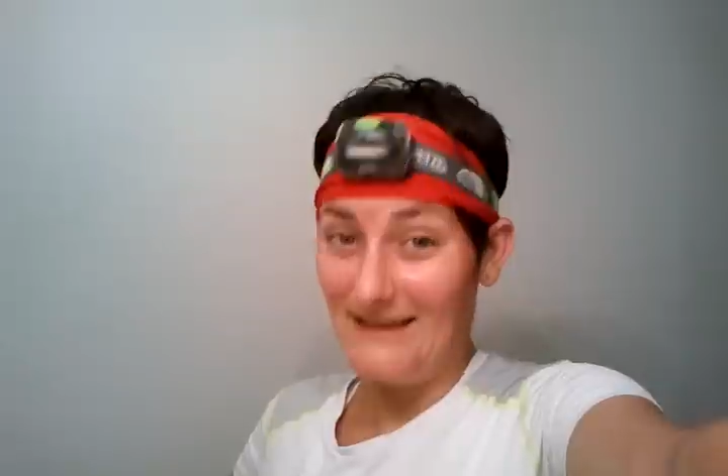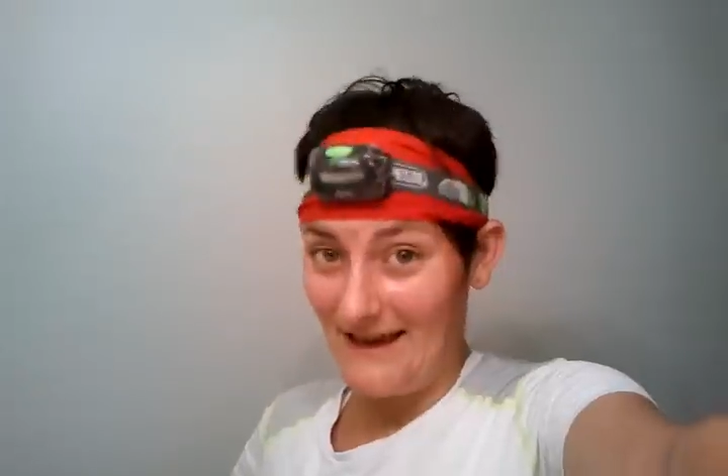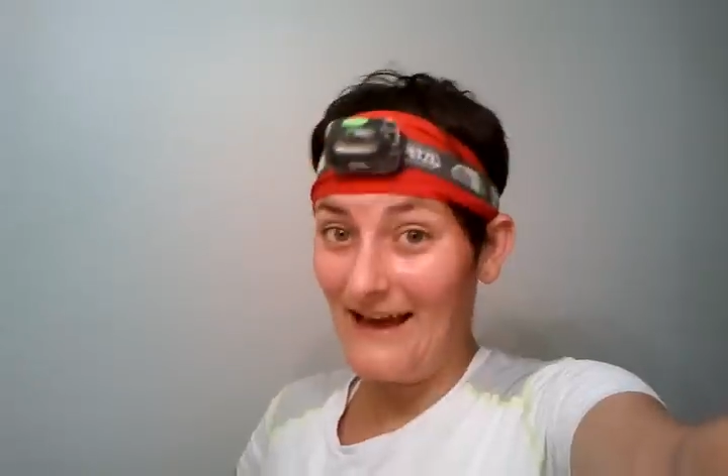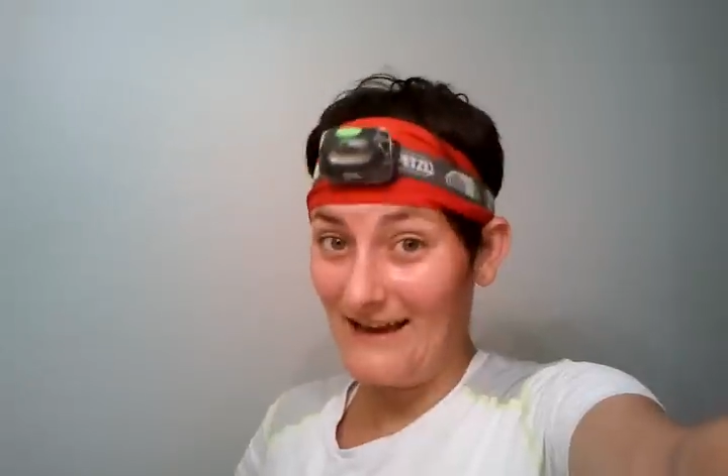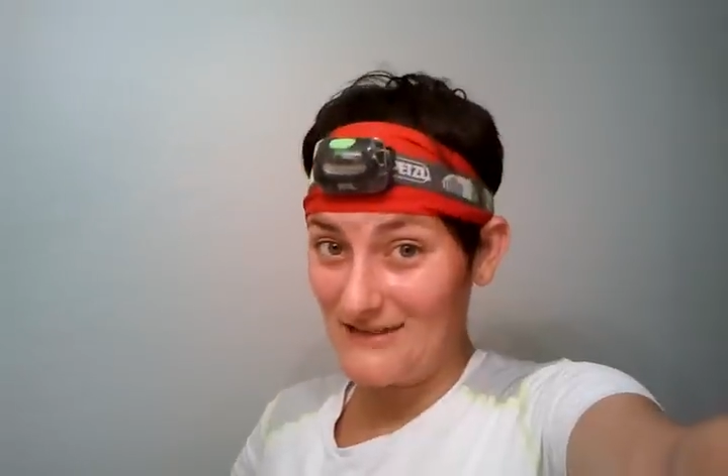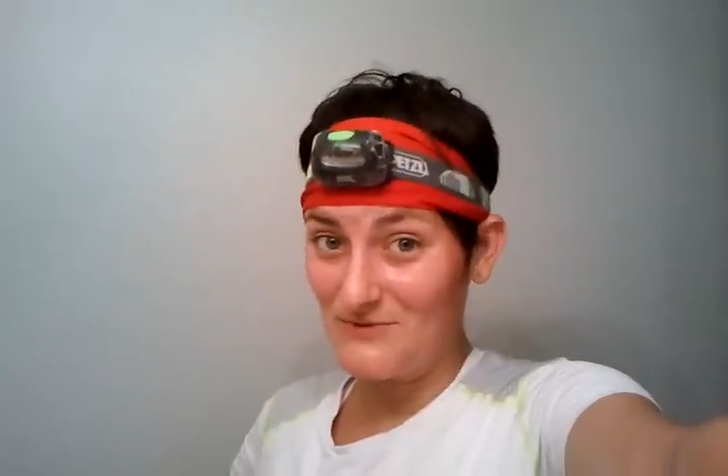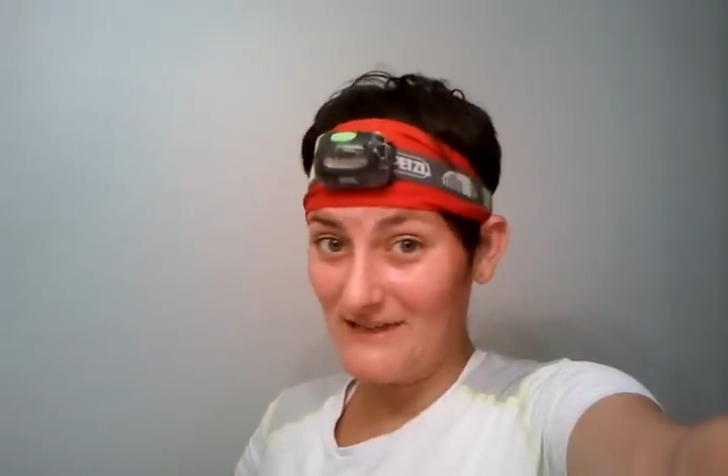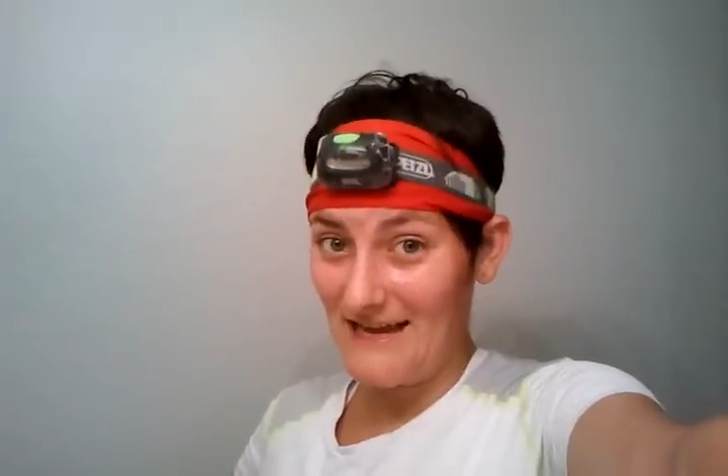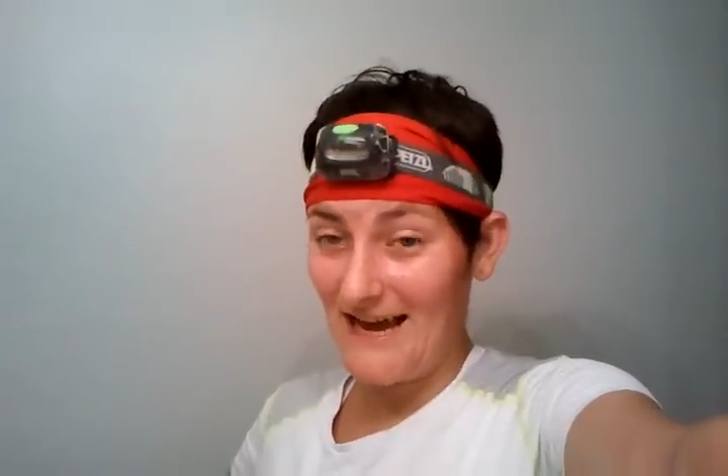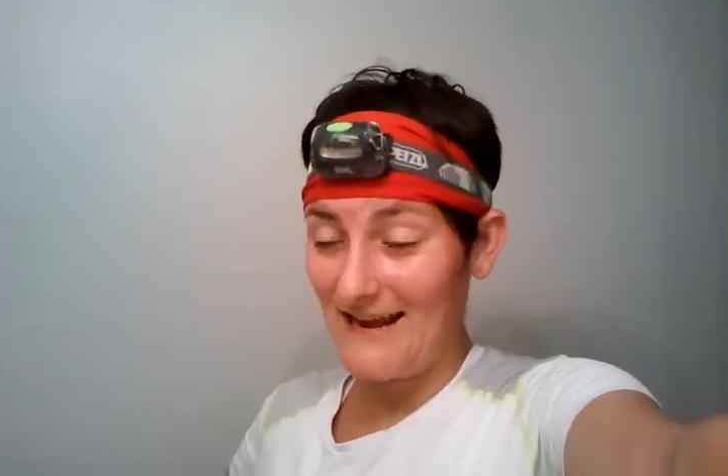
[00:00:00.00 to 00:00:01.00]
Yeah, it's
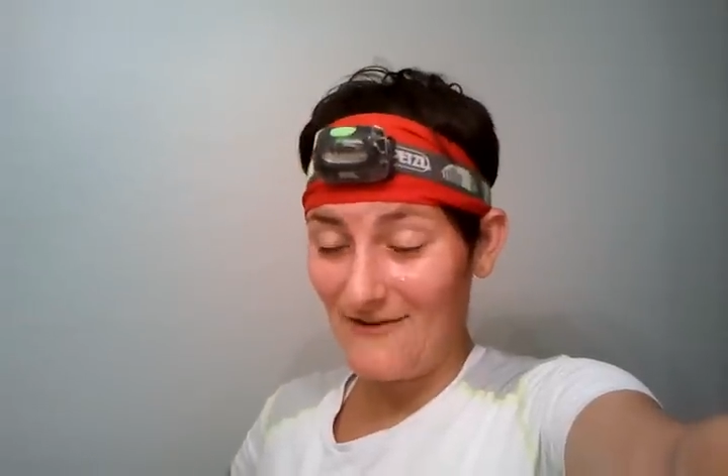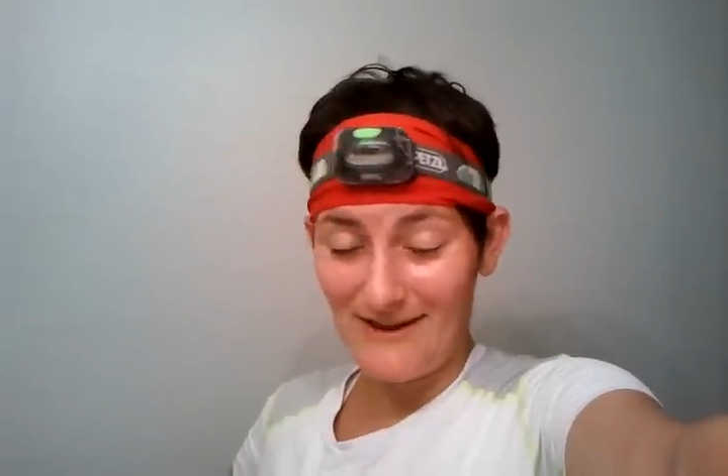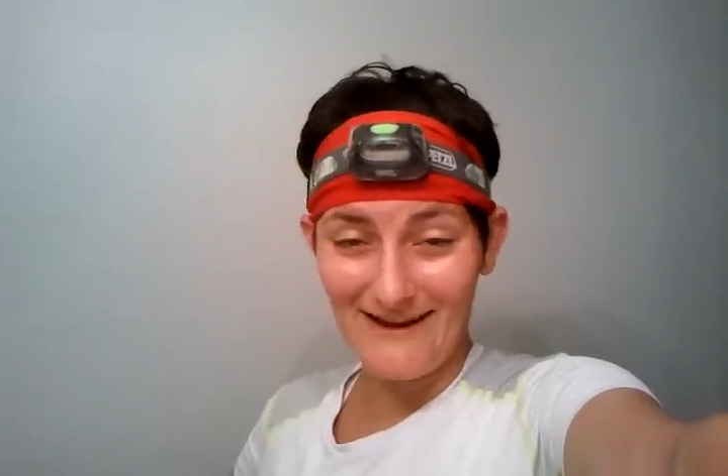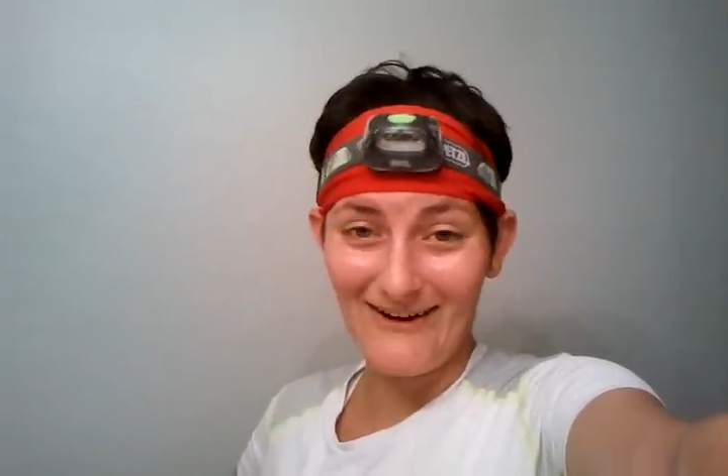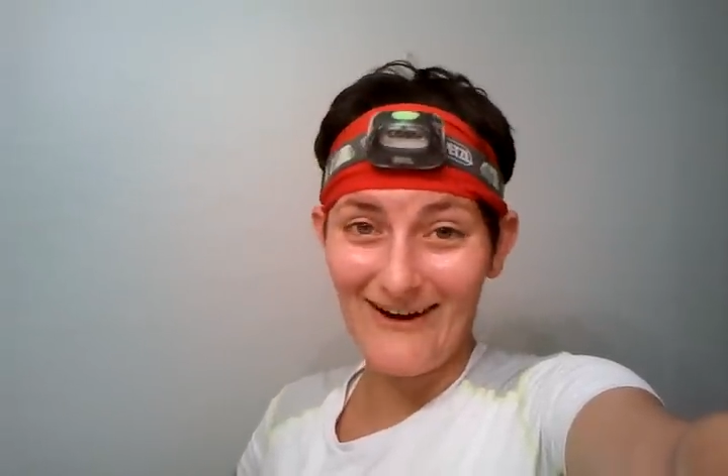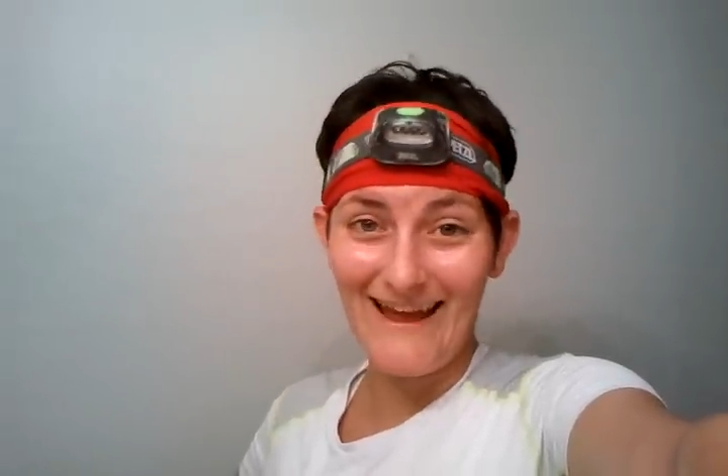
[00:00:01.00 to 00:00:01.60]
really hot out here.